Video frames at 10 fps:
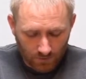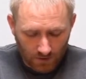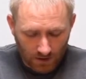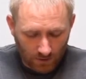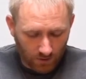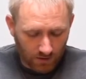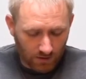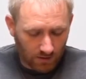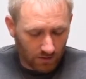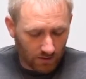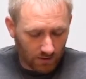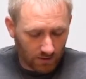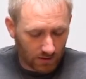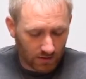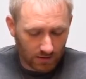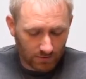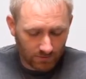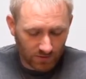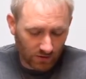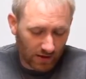Yeah,
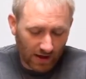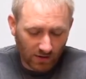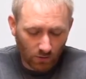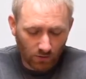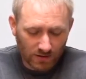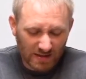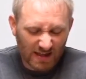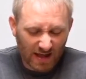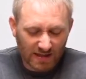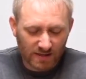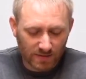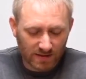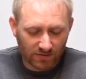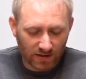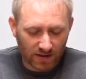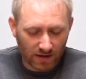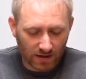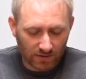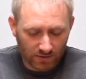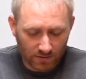so yeah, I don't see that specifically, I
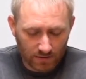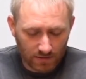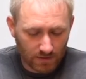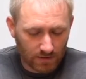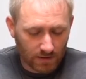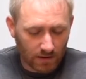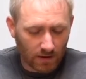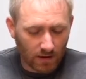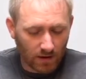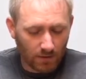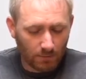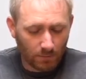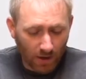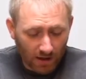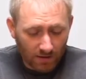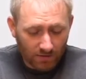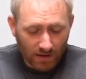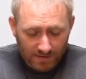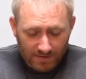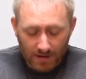guess. But
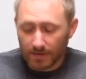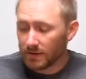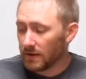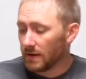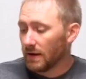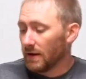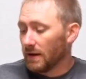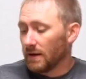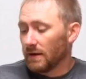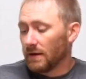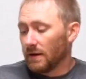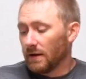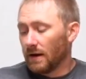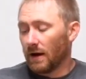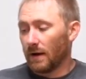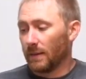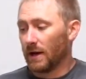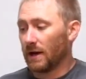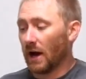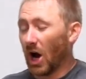that said,
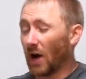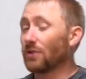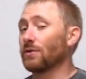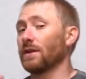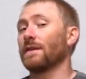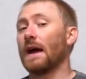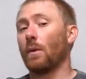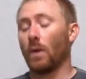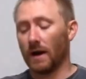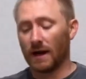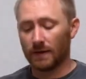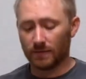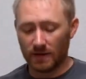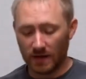other than that one item,